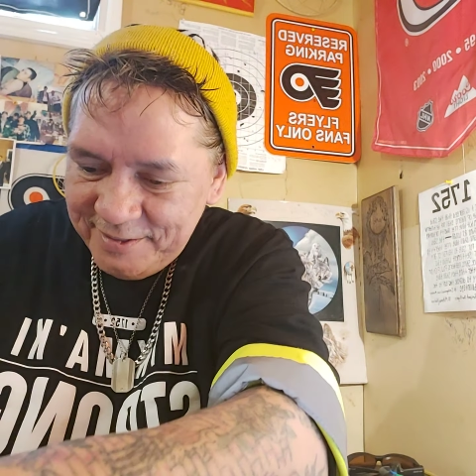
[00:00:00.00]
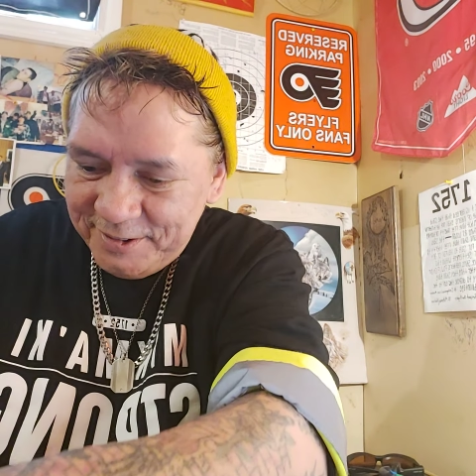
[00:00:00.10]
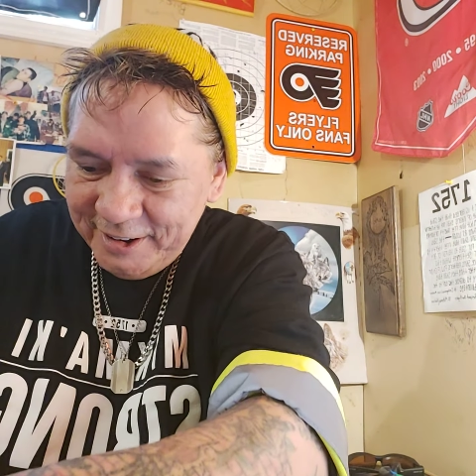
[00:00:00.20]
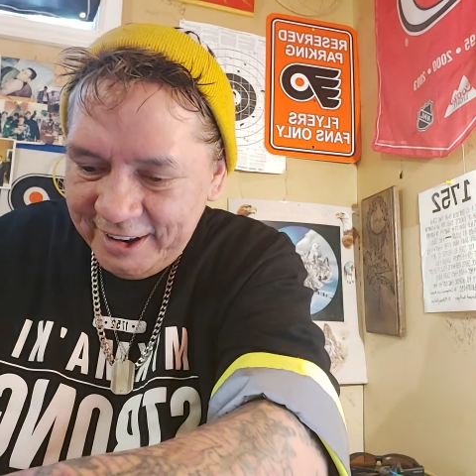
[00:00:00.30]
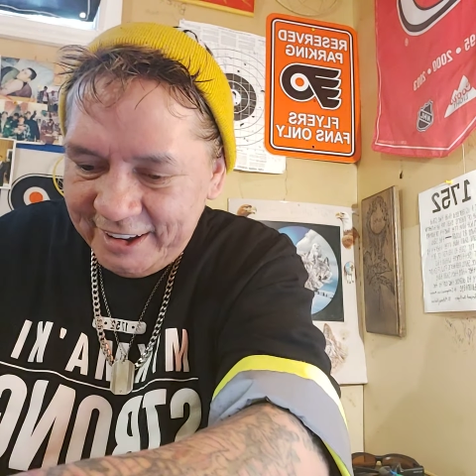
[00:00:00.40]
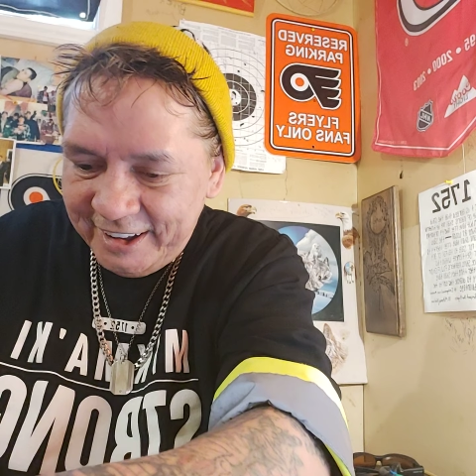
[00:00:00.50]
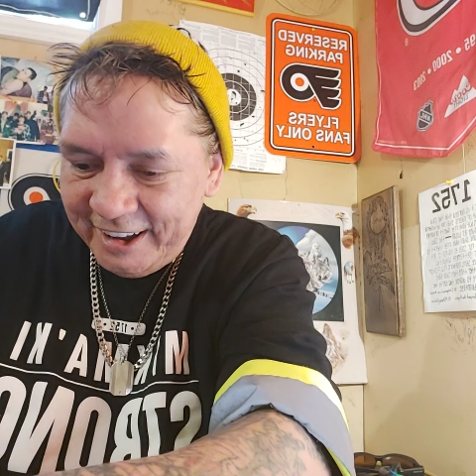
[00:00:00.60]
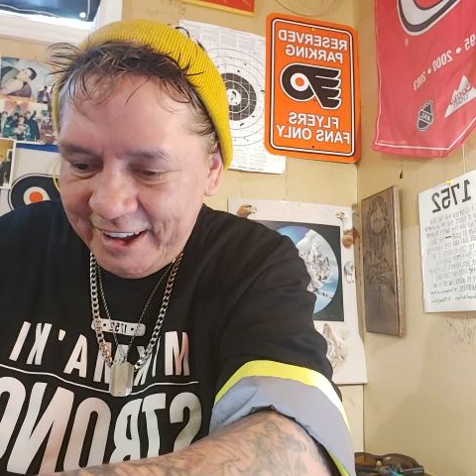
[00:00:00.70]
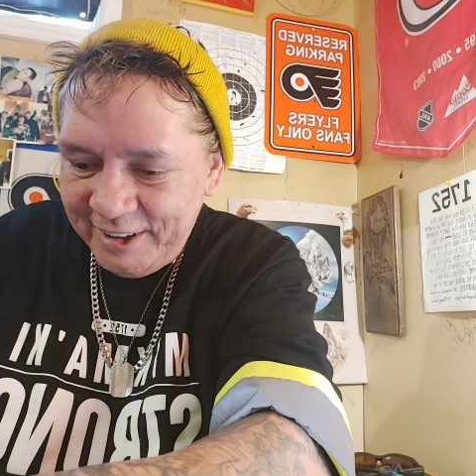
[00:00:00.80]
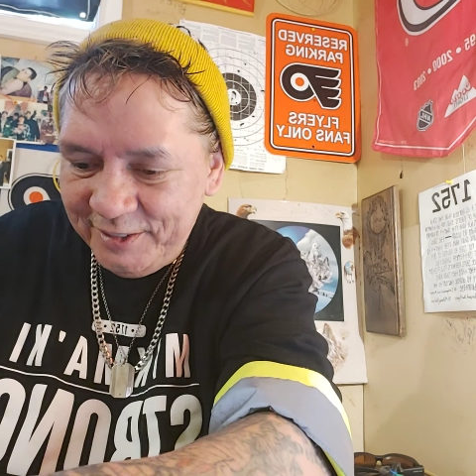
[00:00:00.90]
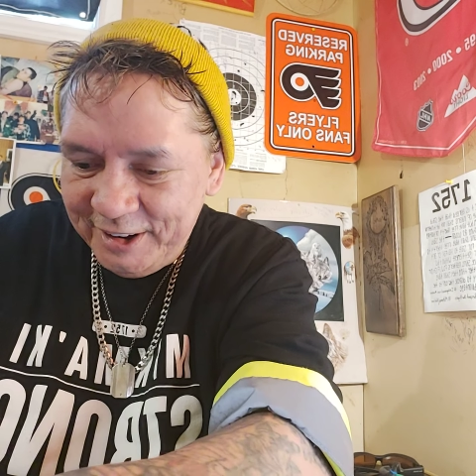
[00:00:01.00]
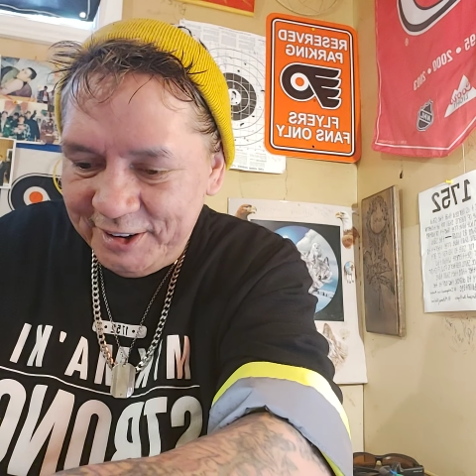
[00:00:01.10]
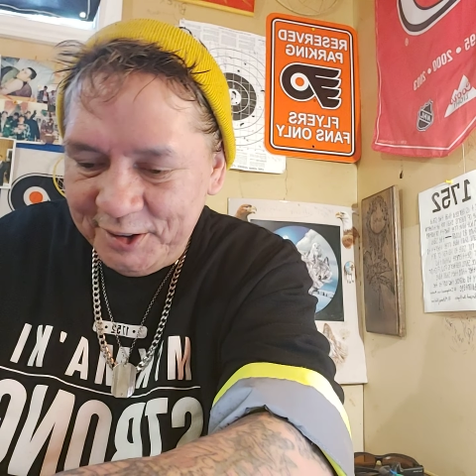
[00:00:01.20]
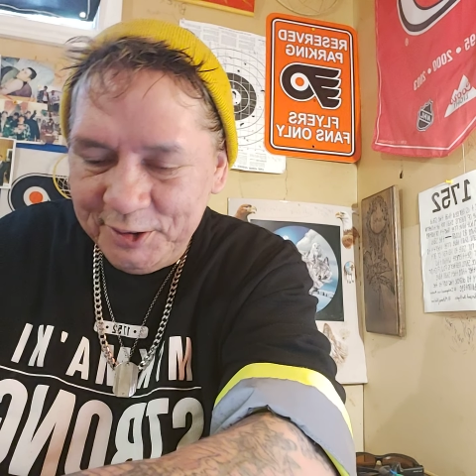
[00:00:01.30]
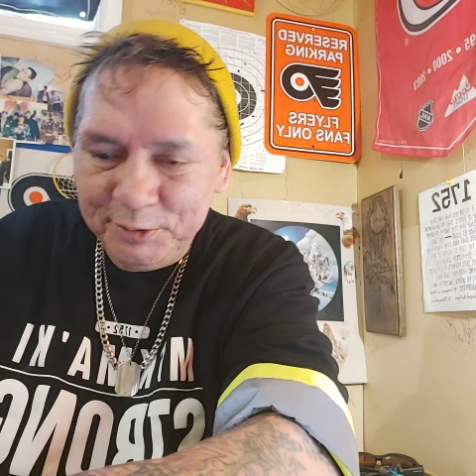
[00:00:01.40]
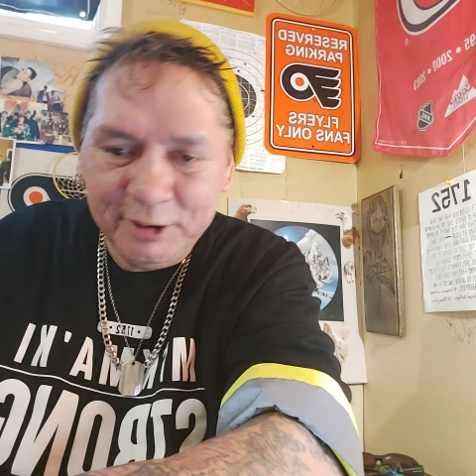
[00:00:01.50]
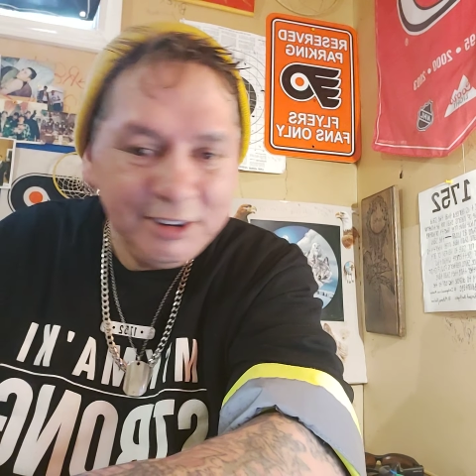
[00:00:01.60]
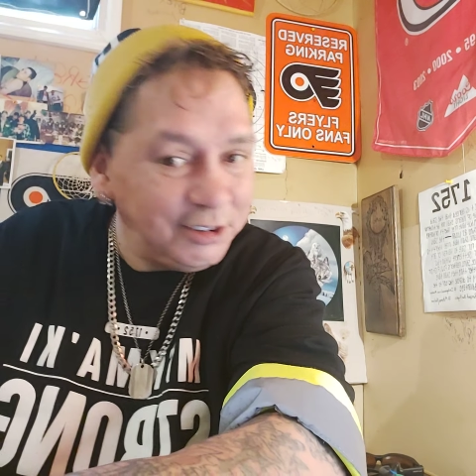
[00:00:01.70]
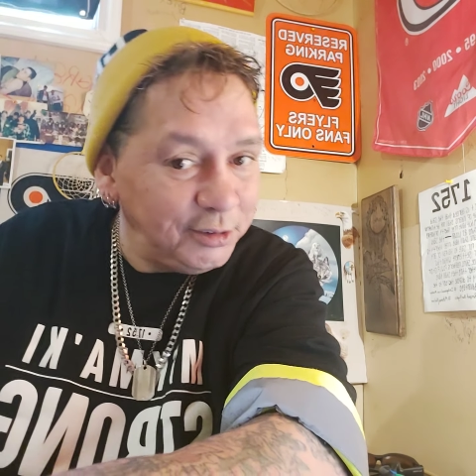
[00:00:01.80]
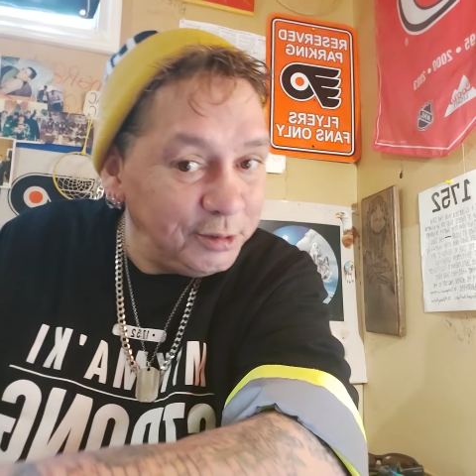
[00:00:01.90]
feel like uh, one of those
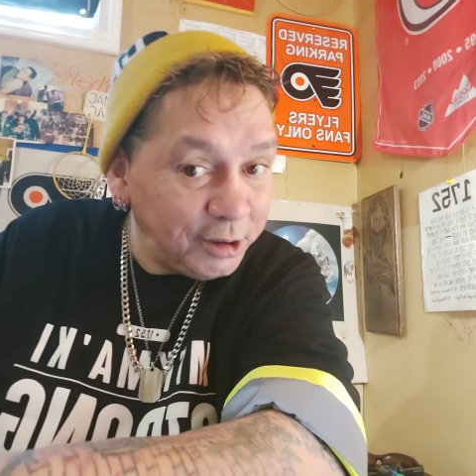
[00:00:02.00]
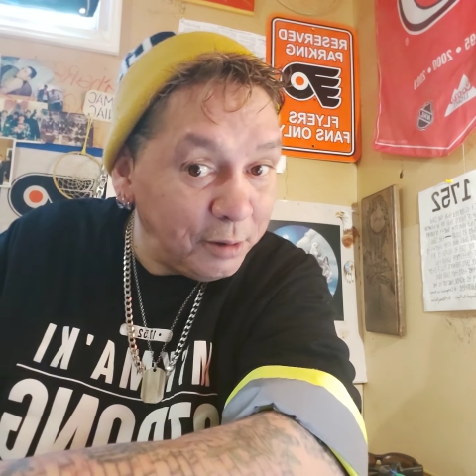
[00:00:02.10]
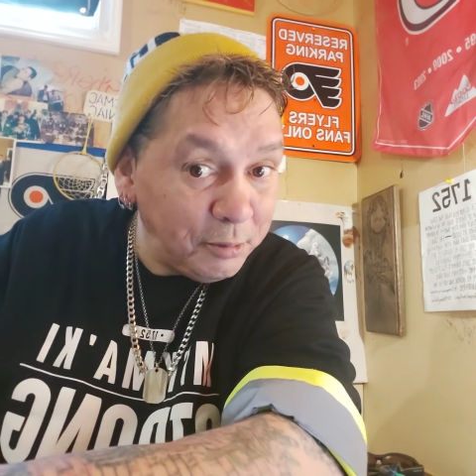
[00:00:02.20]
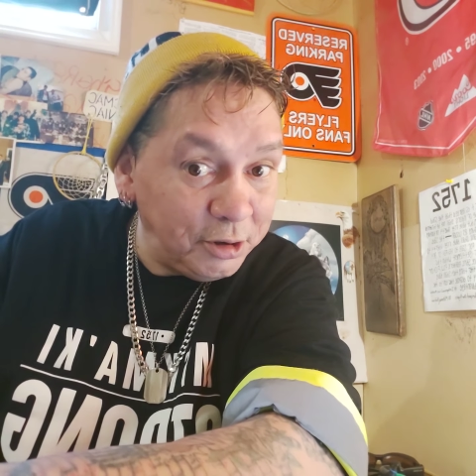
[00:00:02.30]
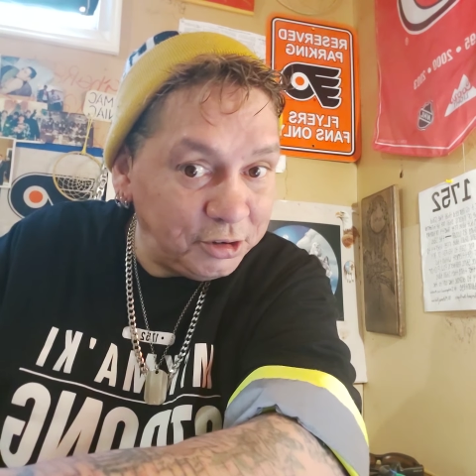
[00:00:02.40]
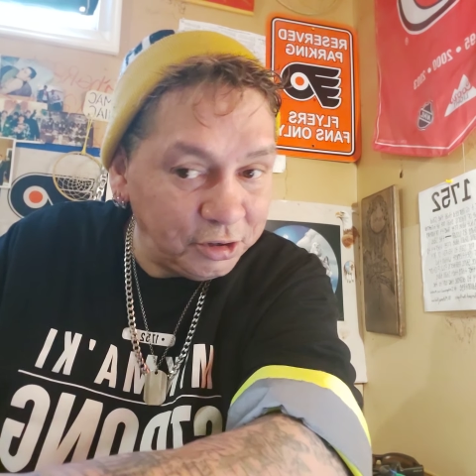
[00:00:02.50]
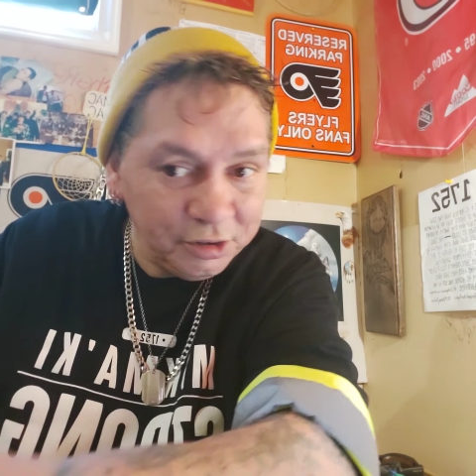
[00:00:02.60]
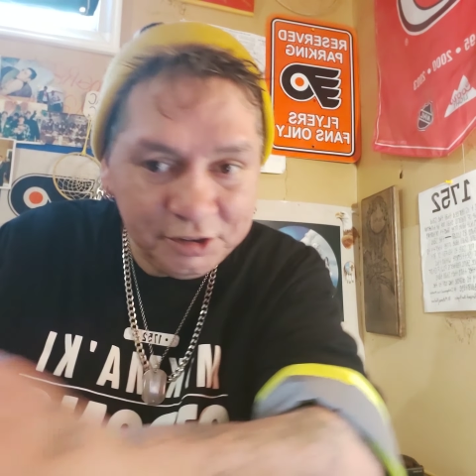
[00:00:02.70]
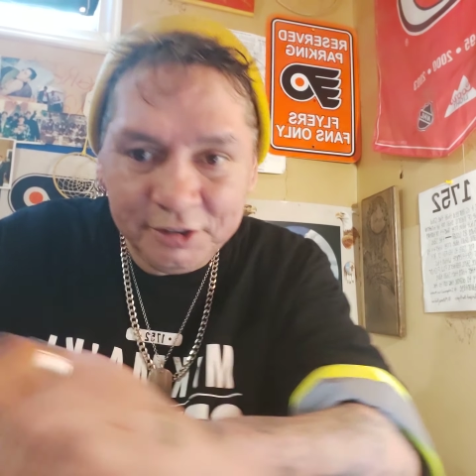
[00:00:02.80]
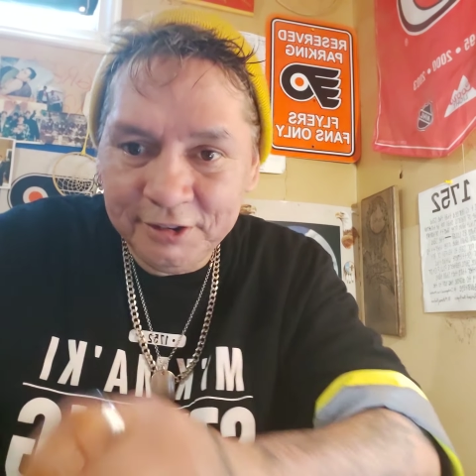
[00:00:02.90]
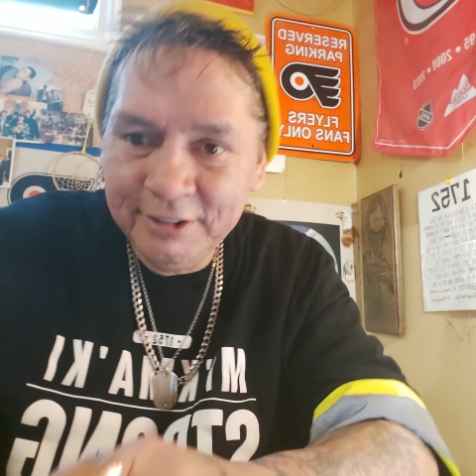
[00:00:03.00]
ones doing commercials.